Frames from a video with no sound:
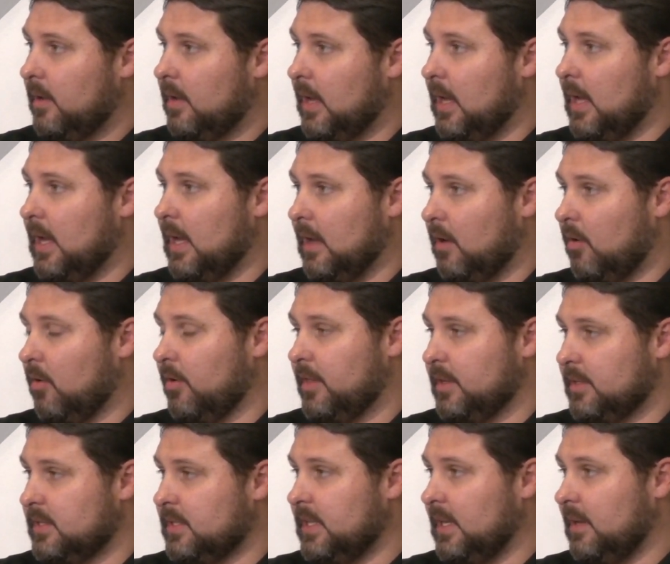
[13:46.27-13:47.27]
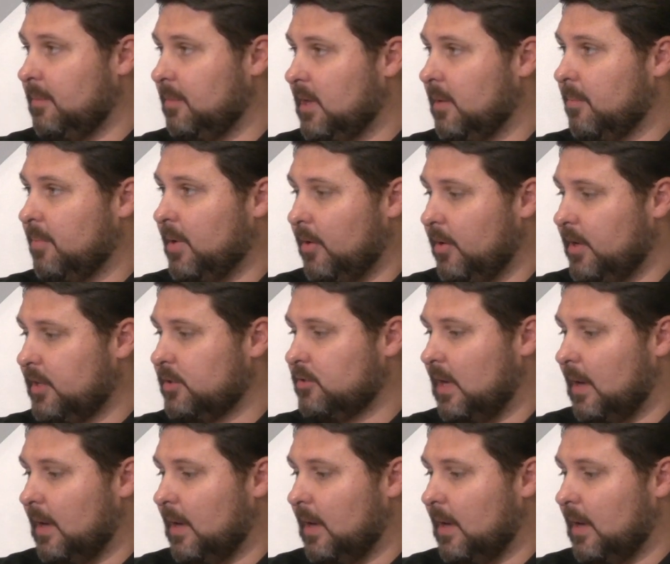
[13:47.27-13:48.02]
or the steam component